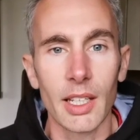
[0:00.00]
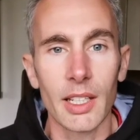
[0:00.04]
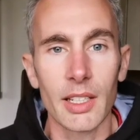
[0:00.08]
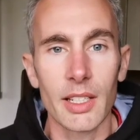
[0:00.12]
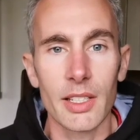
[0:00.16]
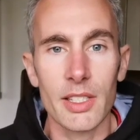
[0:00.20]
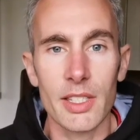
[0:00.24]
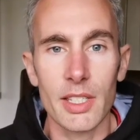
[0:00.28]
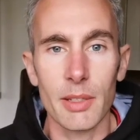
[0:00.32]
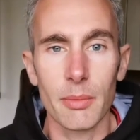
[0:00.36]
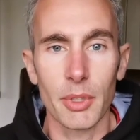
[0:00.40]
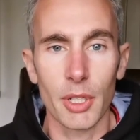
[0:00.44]

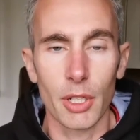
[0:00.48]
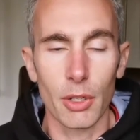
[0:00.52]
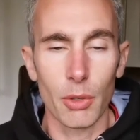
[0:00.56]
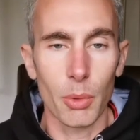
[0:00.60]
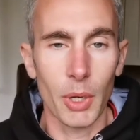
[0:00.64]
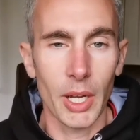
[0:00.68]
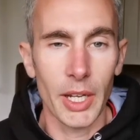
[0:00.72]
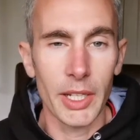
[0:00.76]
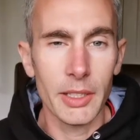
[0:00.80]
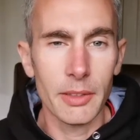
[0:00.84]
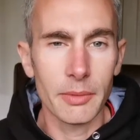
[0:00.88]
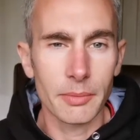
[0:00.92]
In a similar
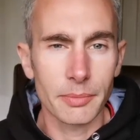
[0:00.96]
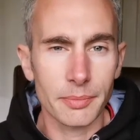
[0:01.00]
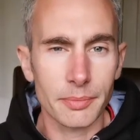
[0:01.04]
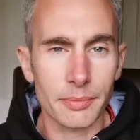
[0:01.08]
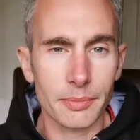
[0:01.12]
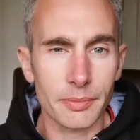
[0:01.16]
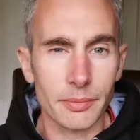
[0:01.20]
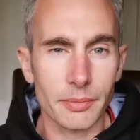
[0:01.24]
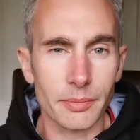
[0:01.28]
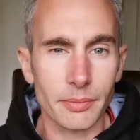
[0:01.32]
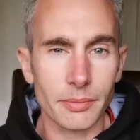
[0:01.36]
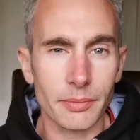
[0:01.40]
way,
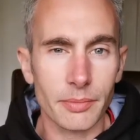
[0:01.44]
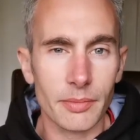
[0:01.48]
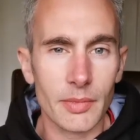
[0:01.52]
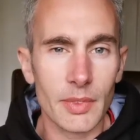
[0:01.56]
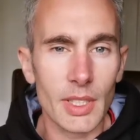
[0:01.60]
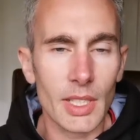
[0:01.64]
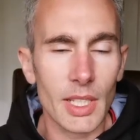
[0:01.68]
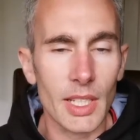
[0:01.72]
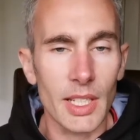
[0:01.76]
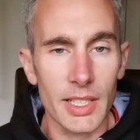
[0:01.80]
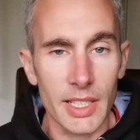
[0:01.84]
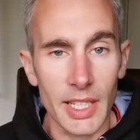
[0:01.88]

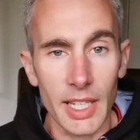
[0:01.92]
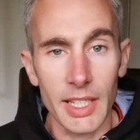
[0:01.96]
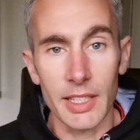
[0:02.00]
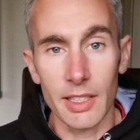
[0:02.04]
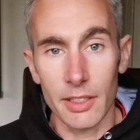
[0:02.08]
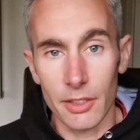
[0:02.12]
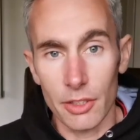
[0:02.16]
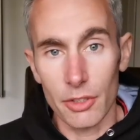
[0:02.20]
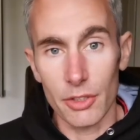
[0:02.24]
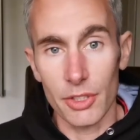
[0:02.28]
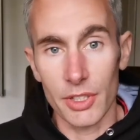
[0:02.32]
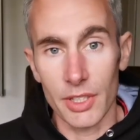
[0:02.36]

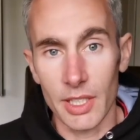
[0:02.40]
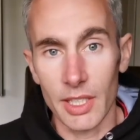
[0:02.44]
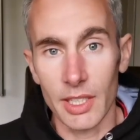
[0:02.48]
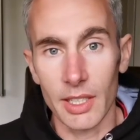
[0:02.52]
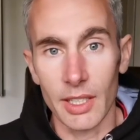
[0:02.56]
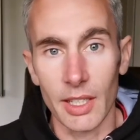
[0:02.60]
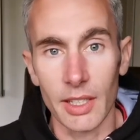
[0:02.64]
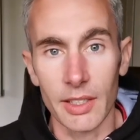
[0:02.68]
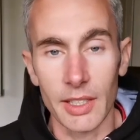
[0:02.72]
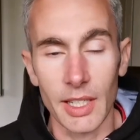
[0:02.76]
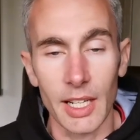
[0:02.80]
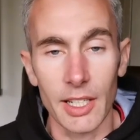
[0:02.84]
again using
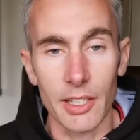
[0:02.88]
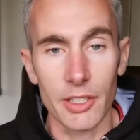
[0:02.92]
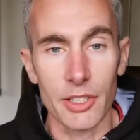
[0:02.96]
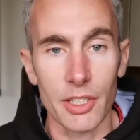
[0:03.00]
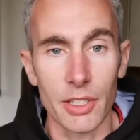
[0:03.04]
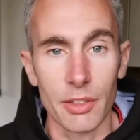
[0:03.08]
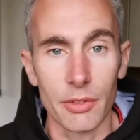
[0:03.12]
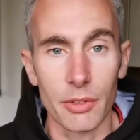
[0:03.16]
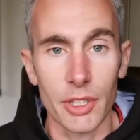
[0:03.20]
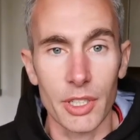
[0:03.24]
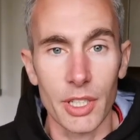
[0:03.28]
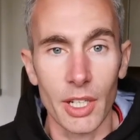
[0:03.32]
the
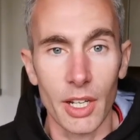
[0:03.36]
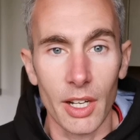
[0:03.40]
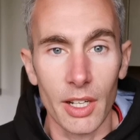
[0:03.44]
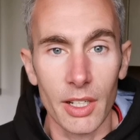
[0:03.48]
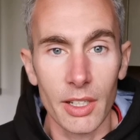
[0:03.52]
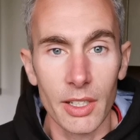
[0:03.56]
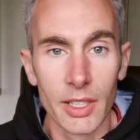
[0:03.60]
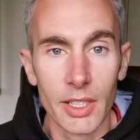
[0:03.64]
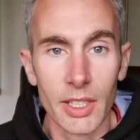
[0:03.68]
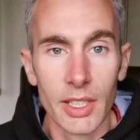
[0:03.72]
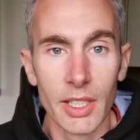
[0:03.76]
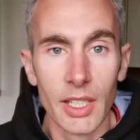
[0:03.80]
analogy of a
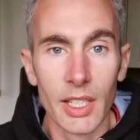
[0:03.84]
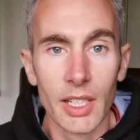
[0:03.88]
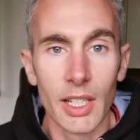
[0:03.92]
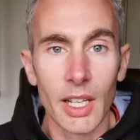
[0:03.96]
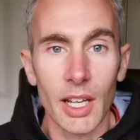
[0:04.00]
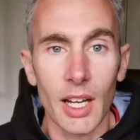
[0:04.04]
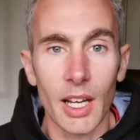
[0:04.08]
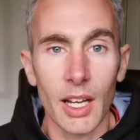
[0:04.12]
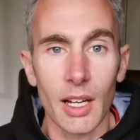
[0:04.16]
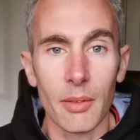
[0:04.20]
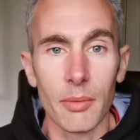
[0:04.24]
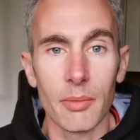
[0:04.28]
car,
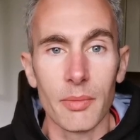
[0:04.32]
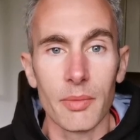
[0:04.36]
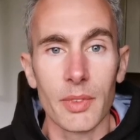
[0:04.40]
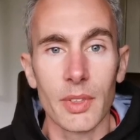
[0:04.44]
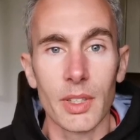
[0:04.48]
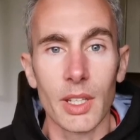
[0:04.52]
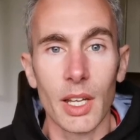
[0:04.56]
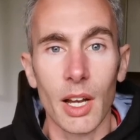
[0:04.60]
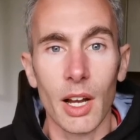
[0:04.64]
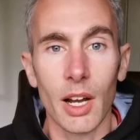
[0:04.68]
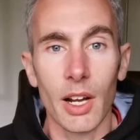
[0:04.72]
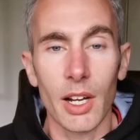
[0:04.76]

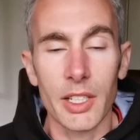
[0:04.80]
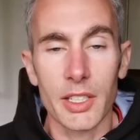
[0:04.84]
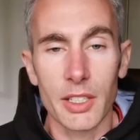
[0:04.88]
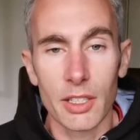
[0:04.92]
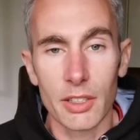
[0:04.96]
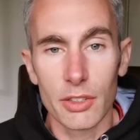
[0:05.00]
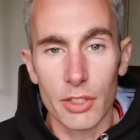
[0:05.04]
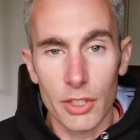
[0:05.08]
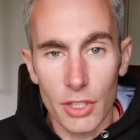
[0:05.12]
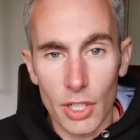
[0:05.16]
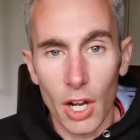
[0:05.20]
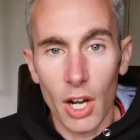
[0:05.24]
I
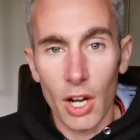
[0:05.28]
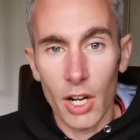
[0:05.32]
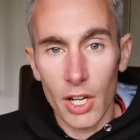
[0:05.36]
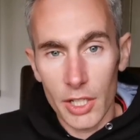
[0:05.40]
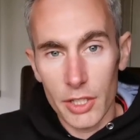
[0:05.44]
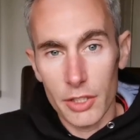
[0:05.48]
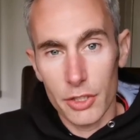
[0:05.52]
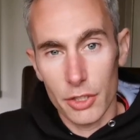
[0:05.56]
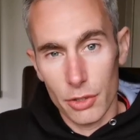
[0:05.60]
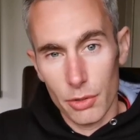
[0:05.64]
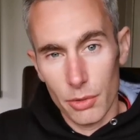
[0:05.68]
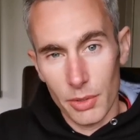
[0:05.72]
can
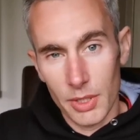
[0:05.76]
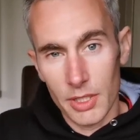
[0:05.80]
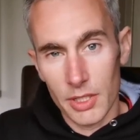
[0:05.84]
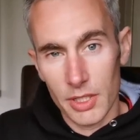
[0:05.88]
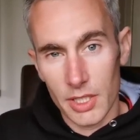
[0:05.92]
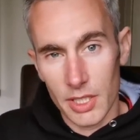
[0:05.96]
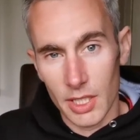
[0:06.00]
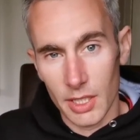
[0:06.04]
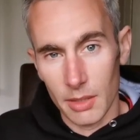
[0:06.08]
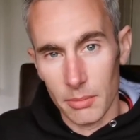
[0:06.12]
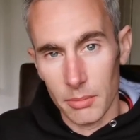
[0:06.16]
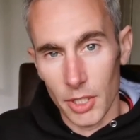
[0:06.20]
guide you
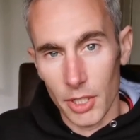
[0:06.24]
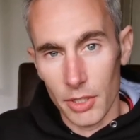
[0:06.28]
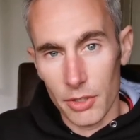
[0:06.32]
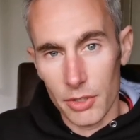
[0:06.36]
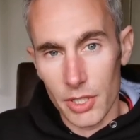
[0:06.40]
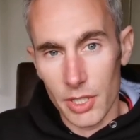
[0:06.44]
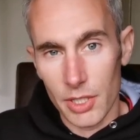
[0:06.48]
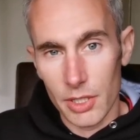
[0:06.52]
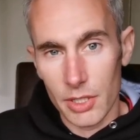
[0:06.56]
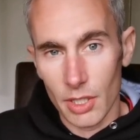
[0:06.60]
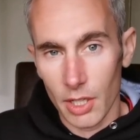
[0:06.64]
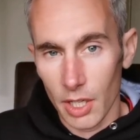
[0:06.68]
into
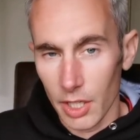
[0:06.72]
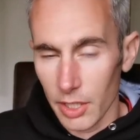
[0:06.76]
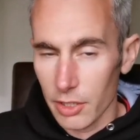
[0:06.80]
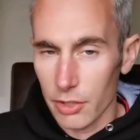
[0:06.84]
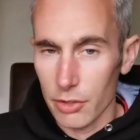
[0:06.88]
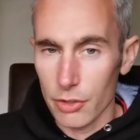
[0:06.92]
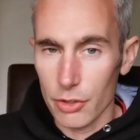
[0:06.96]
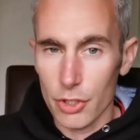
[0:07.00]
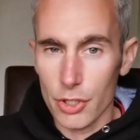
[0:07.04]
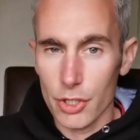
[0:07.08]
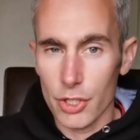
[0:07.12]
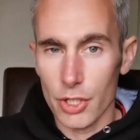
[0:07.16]
hypnosis. I
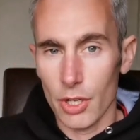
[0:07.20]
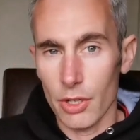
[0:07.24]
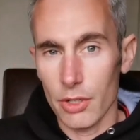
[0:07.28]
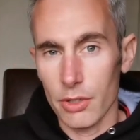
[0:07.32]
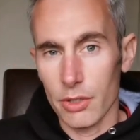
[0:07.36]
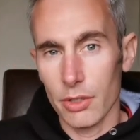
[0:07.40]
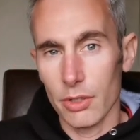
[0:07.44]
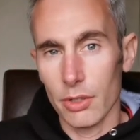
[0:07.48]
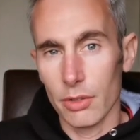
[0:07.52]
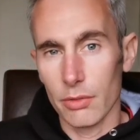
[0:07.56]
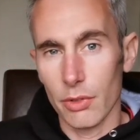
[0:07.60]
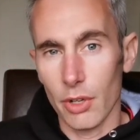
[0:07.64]
can show
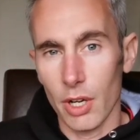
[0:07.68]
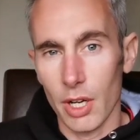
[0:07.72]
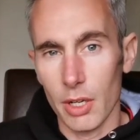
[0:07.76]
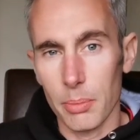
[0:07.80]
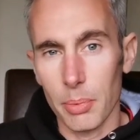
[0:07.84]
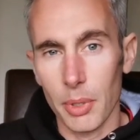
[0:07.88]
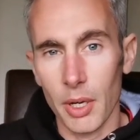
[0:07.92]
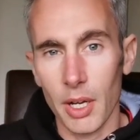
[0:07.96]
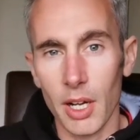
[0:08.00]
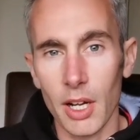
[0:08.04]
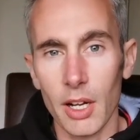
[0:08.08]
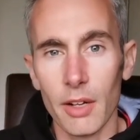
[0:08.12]
you the
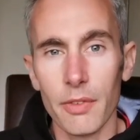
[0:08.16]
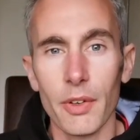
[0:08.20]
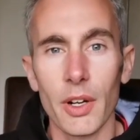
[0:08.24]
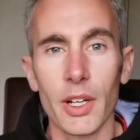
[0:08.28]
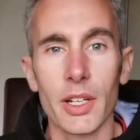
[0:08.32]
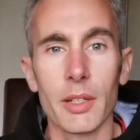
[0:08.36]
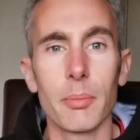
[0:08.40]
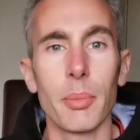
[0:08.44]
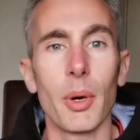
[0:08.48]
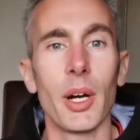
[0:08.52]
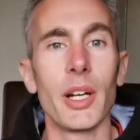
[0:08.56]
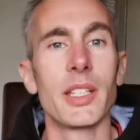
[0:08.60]
right path
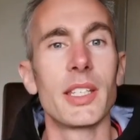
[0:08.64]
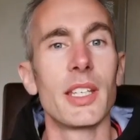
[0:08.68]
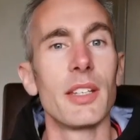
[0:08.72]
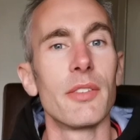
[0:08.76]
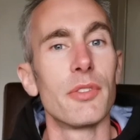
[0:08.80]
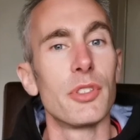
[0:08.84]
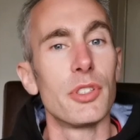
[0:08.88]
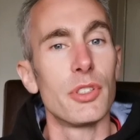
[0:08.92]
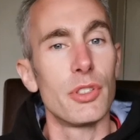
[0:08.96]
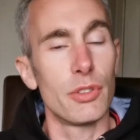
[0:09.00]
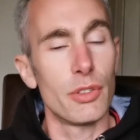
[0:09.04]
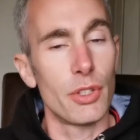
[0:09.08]
by
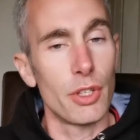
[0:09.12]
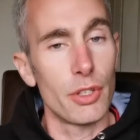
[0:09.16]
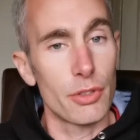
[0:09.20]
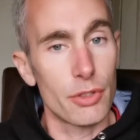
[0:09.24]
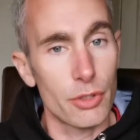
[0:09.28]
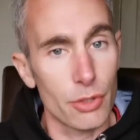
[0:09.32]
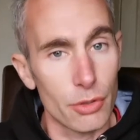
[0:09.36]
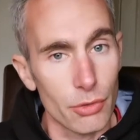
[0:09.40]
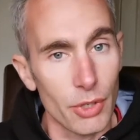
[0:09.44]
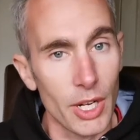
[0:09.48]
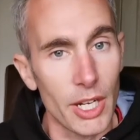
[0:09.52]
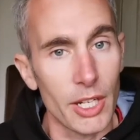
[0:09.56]
giving you
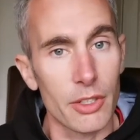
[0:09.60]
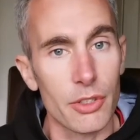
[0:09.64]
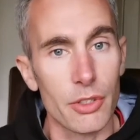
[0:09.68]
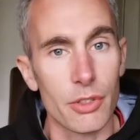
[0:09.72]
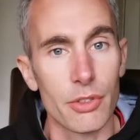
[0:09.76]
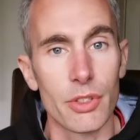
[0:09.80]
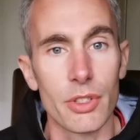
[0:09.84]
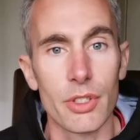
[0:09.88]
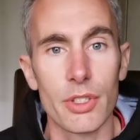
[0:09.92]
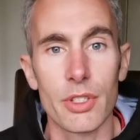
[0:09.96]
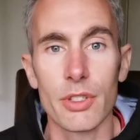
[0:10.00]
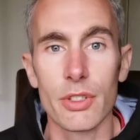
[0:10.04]
those
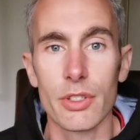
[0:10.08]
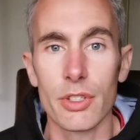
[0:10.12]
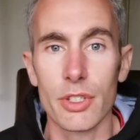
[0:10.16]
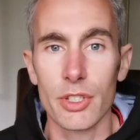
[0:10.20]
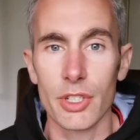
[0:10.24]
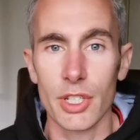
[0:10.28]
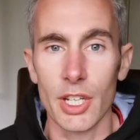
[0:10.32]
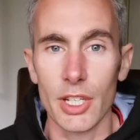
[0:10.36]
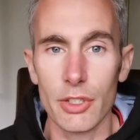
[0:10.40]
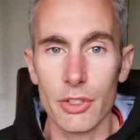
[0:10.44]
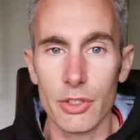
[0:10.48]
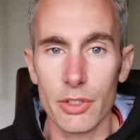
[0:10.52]
directions and
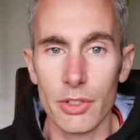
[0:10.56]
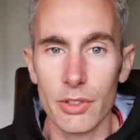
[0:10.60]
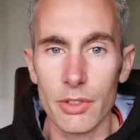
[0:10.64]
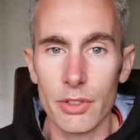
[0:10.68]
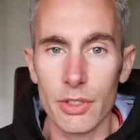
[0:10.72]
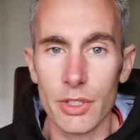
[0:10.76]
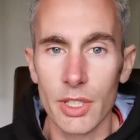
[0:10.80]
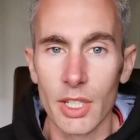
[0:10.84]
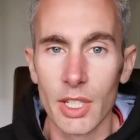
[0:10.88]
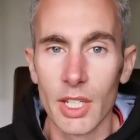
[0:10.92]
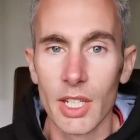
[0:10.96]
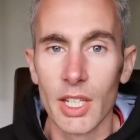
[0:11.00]

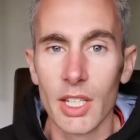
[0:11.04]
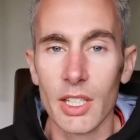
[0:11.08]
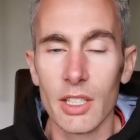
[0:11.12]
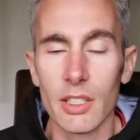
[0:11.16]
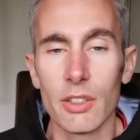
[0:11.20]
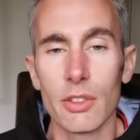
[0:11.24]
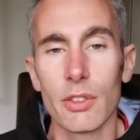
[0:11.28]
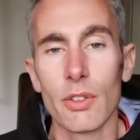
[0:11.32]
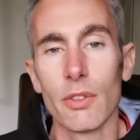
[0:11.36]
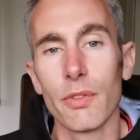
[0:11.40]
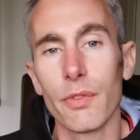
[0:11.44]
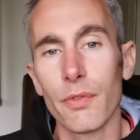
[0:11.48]
suggestions.
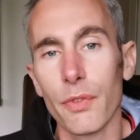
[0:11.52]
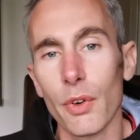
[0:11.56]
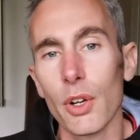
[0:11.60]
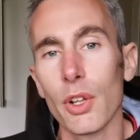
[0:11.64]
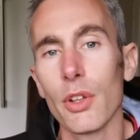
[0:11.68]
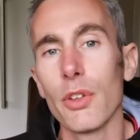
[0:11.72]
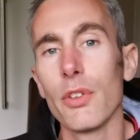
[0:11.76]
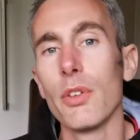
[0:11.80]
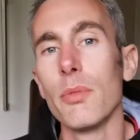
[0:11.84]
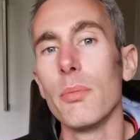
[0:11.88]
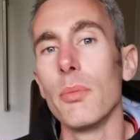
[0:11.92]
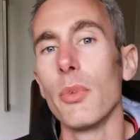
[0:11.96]
You can
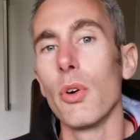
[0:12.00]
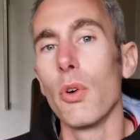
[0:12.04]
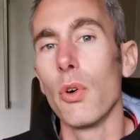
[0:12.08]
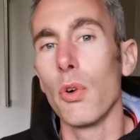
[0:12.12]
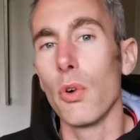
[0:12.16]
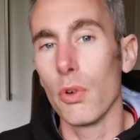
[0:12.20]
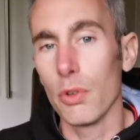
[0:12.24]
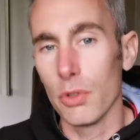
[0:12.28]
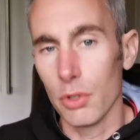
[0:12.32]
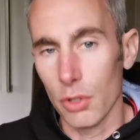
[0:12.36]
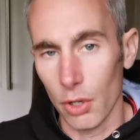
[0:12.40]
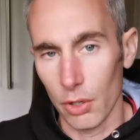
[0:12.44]
follow them
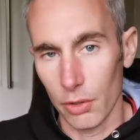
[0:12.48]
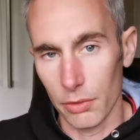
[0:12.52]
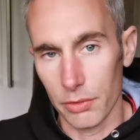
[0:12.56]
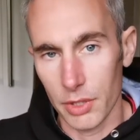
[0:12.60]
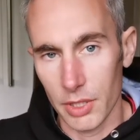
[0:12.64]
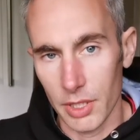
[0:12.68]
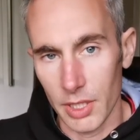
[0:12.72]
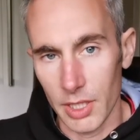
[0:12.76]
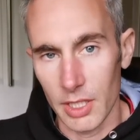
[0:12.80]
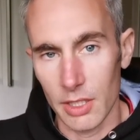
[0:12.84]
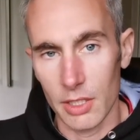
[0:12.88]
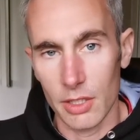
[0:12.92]
or
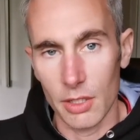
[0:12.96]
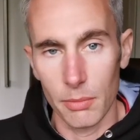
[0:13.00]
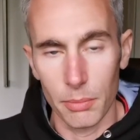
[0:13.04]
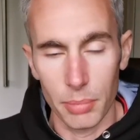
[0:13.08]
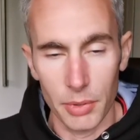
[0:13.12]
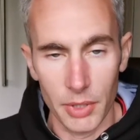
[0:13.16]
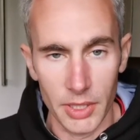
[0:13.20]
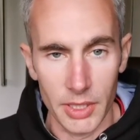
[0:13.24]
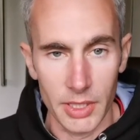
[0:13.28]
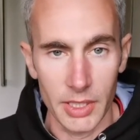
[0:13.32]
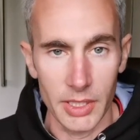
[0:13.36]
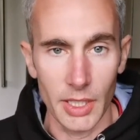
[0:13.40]
not. It's
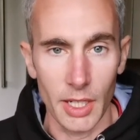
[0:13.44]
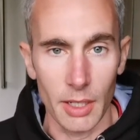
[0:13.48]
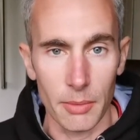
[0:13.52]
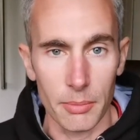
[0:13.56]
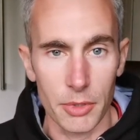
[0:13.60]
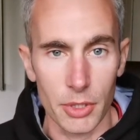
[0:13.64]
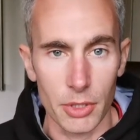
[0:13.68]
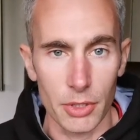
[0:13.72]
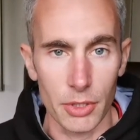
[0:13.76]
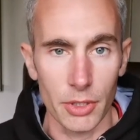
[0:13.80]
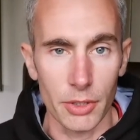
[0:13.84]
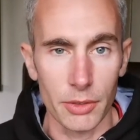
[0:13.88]
completely
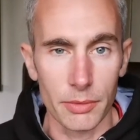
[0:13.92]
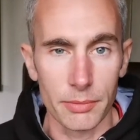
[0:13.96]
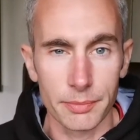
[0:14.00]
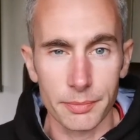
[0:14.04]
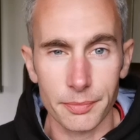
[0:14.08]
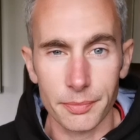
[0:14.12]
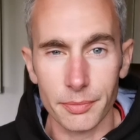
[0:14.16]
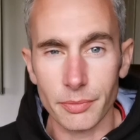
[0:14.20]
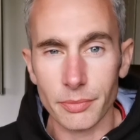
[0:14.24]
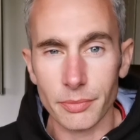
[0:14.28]
up to you.